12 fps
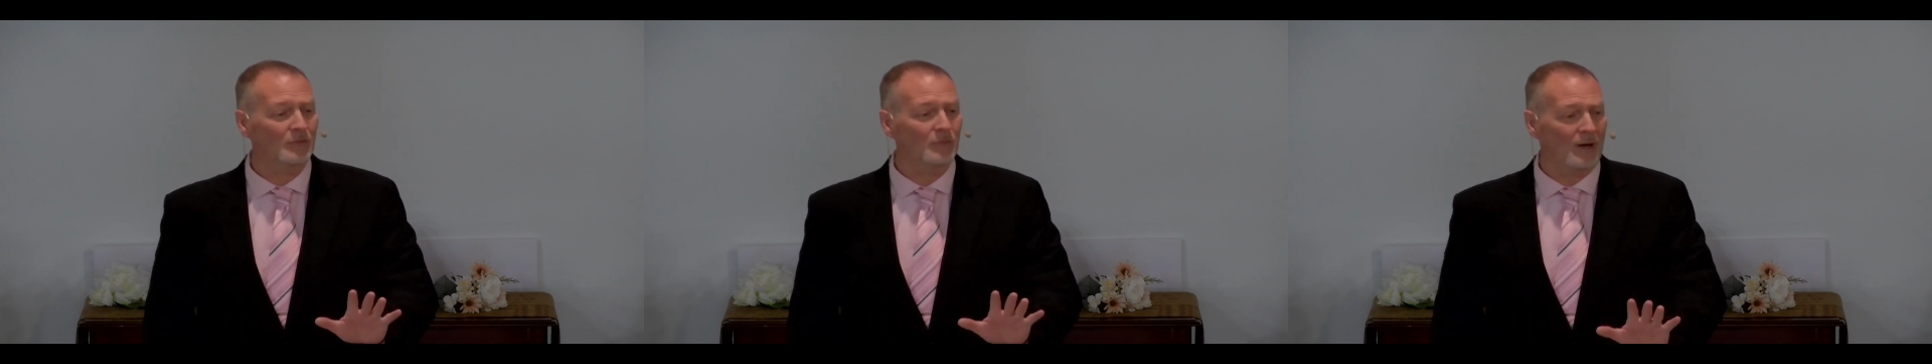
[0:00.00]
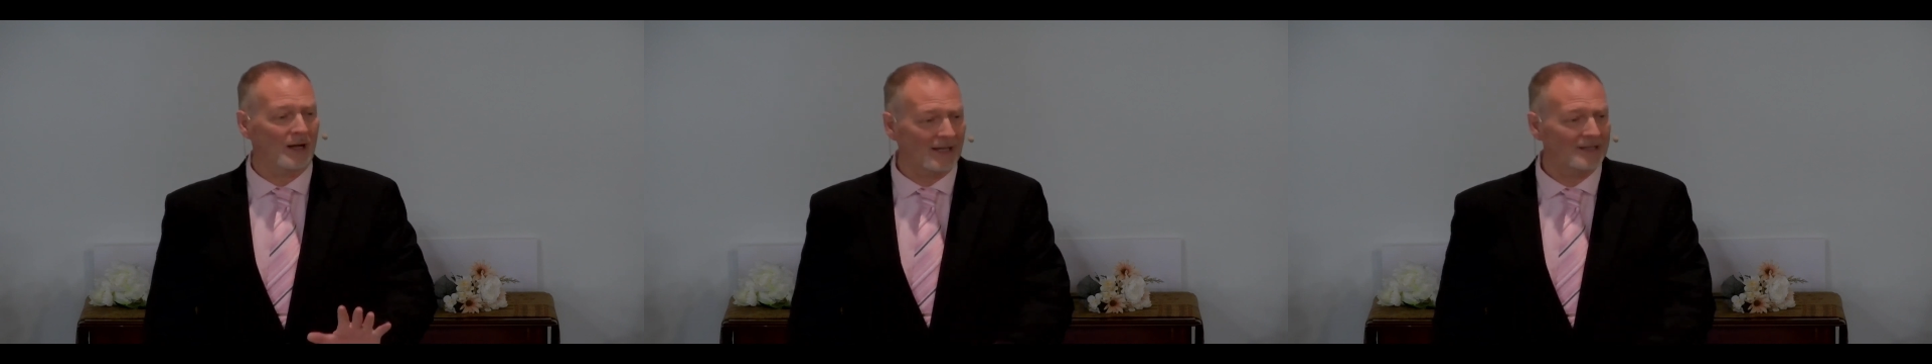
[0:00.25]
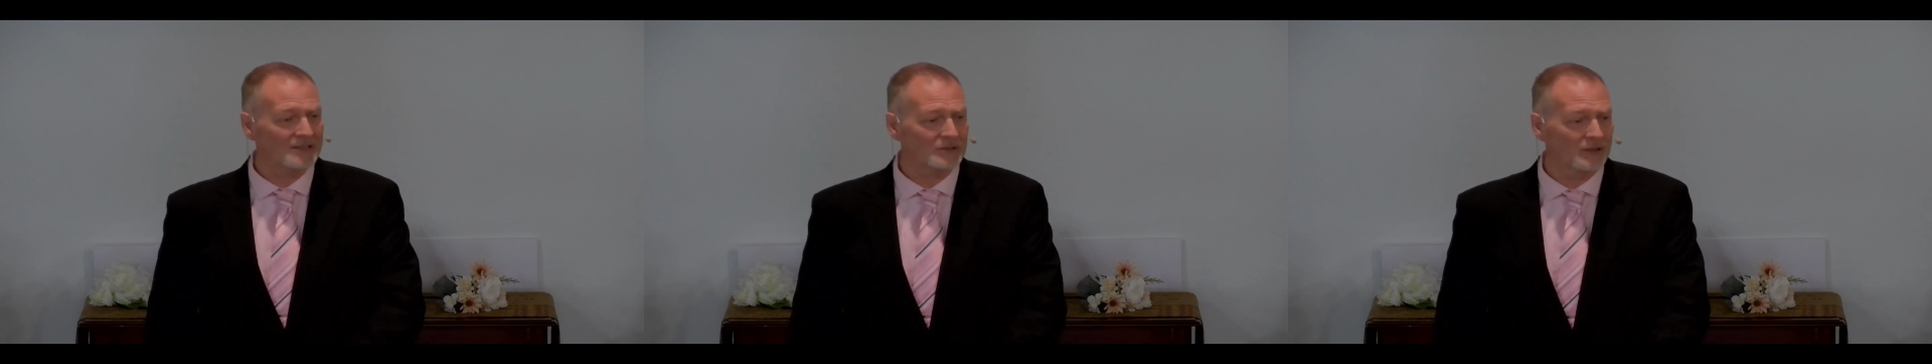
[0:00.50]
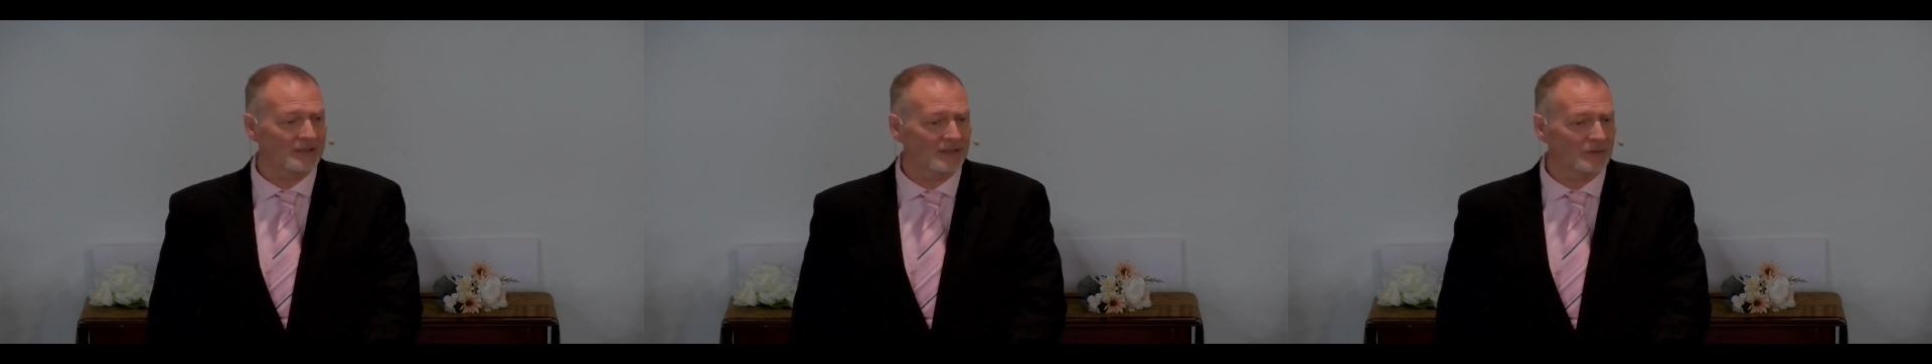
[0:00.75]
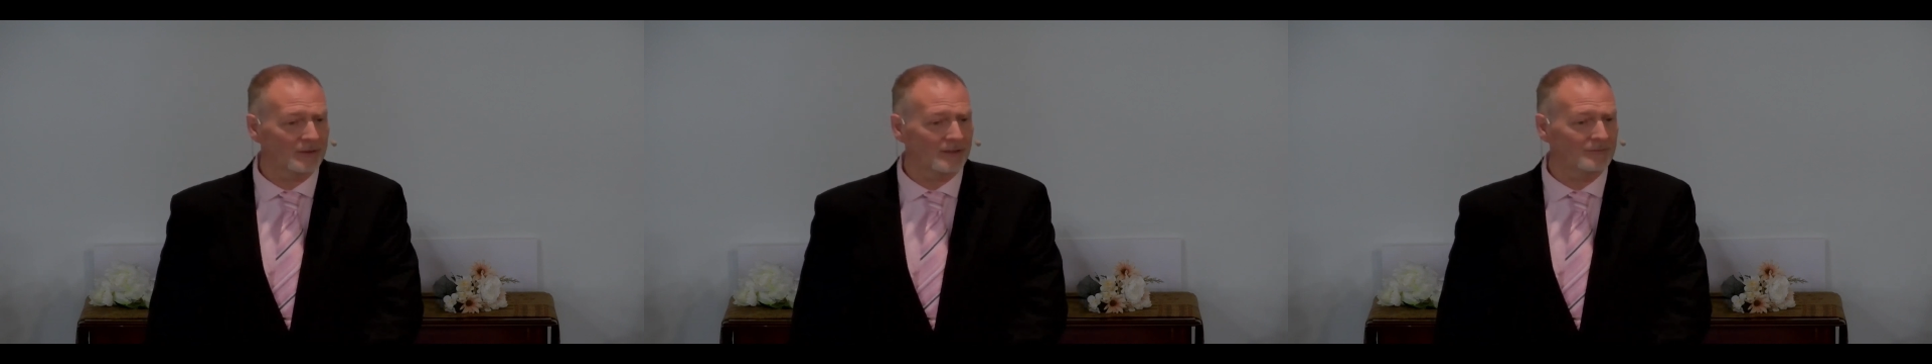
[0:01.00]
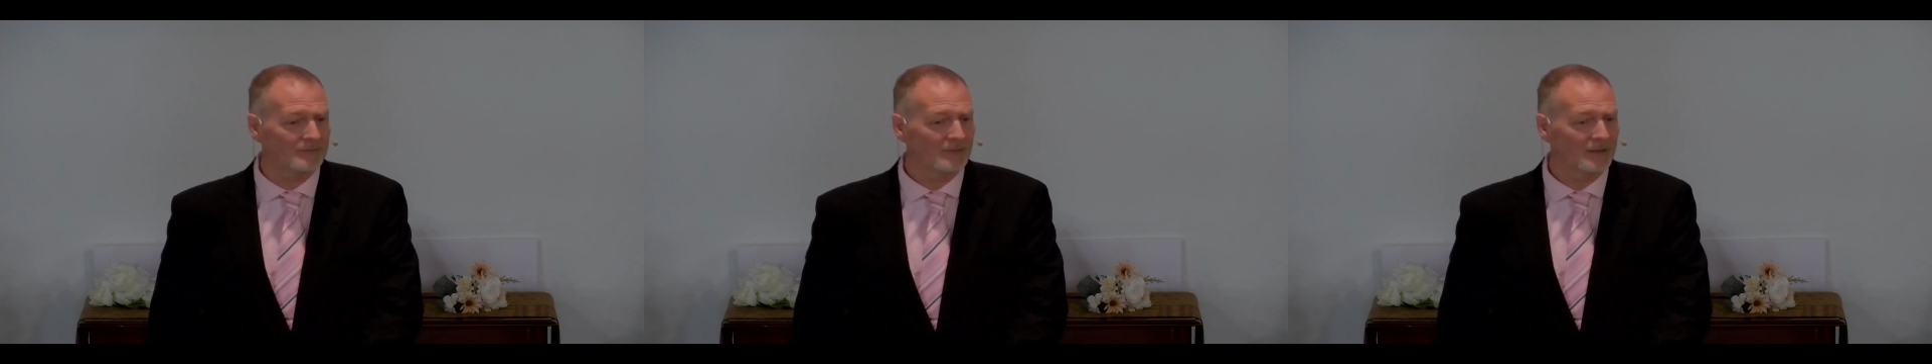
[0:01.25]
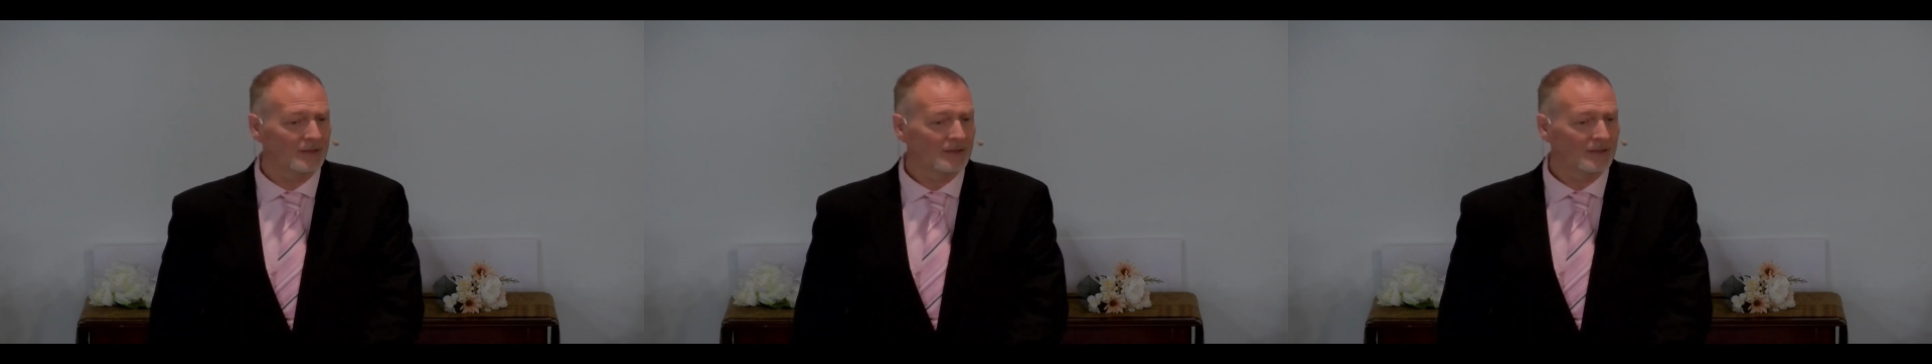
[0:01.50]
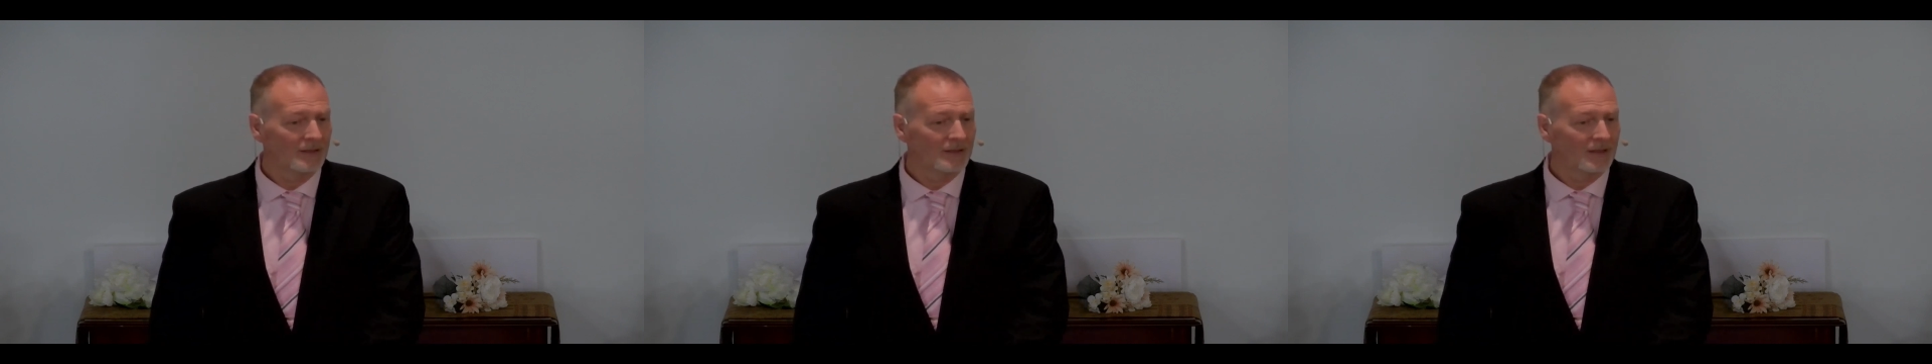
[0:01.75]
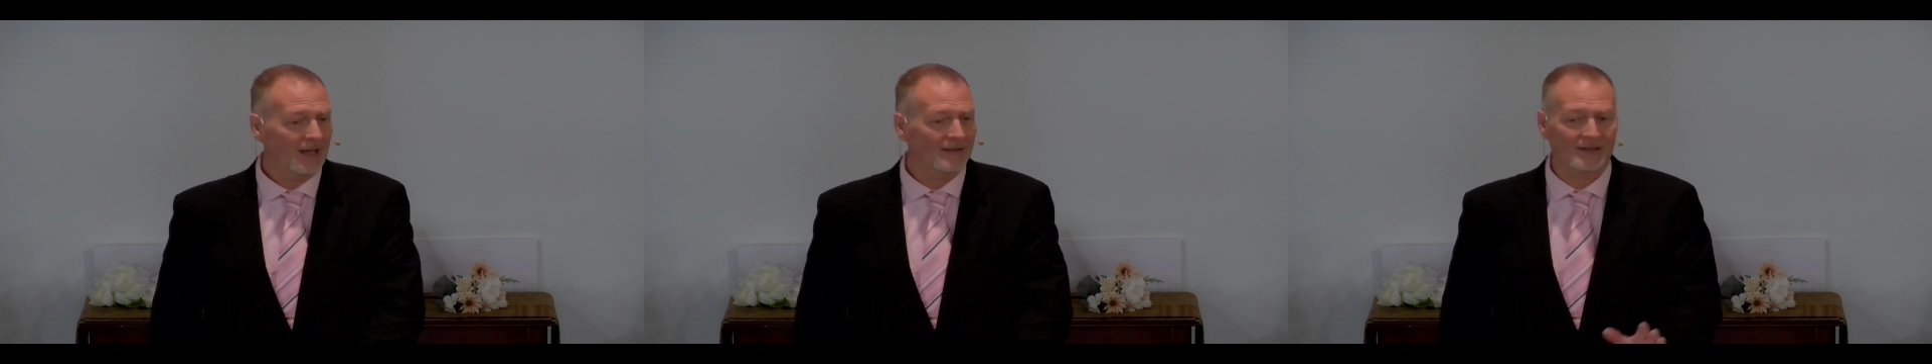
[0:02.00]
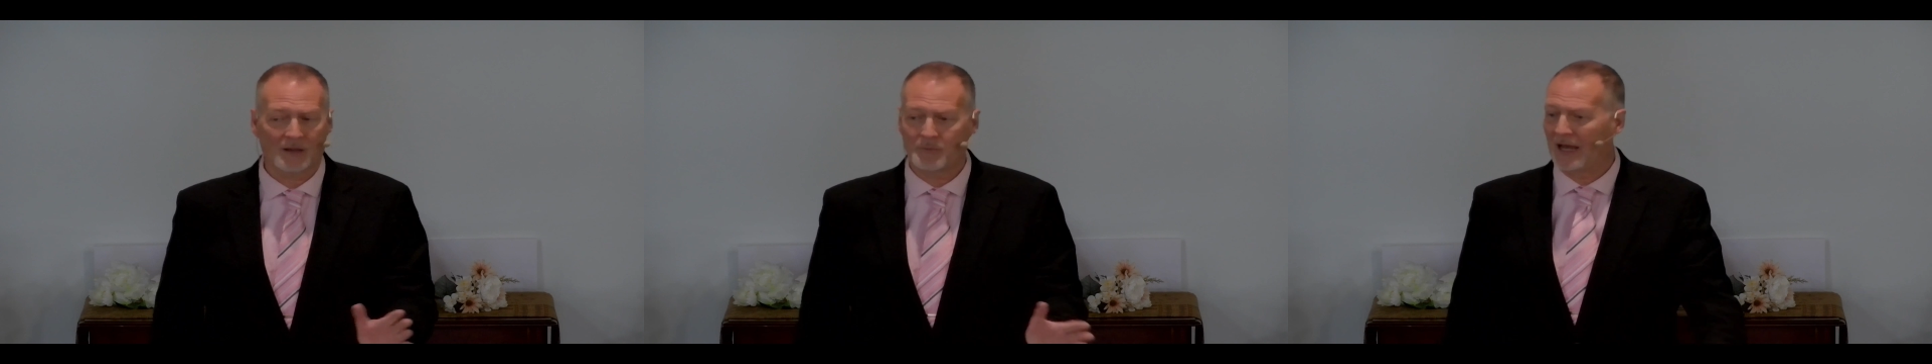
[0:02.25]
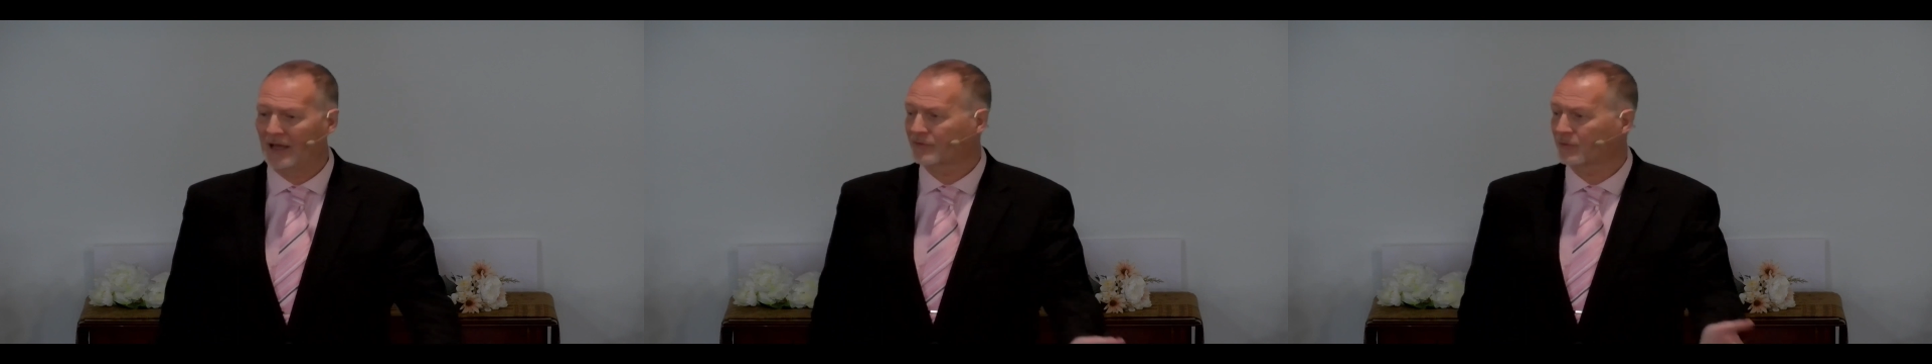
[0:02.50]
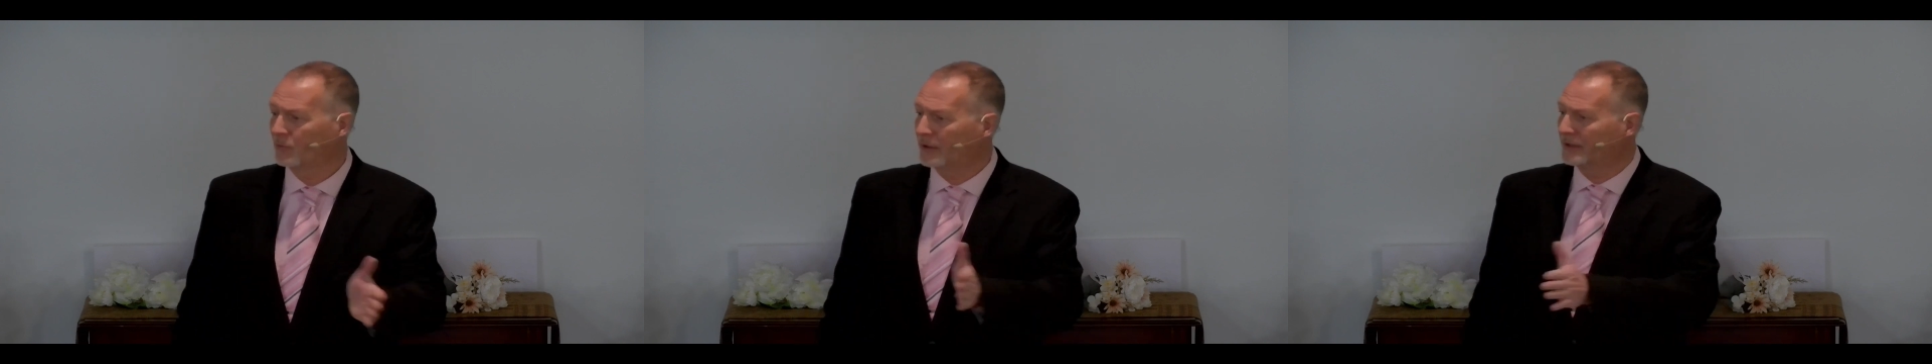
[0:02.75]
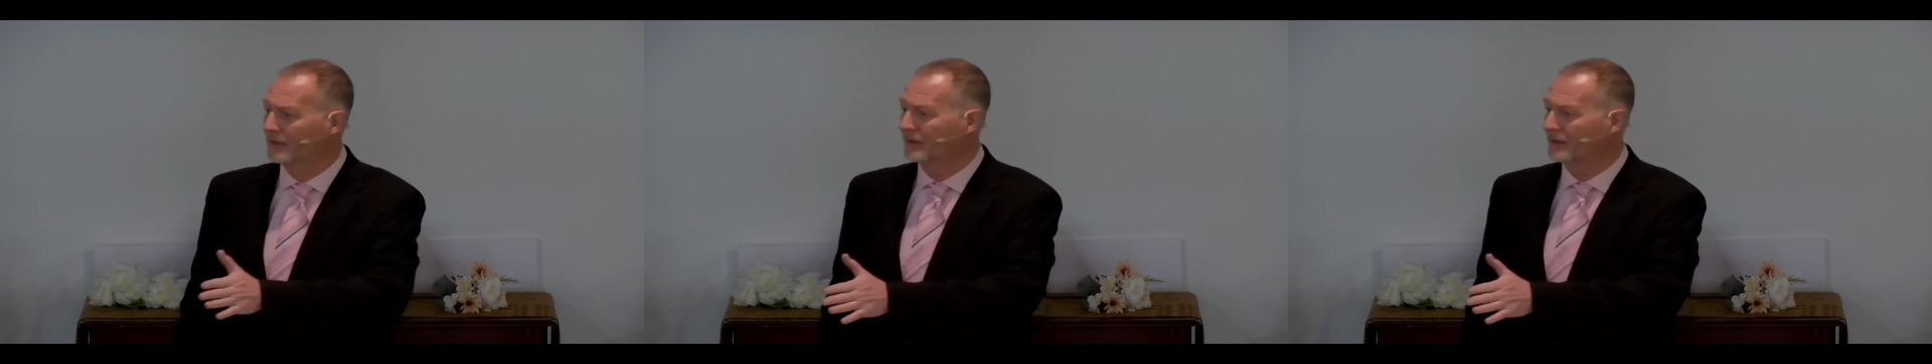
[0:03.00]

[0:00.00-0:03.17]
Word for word: while I stood there with them as they passed from one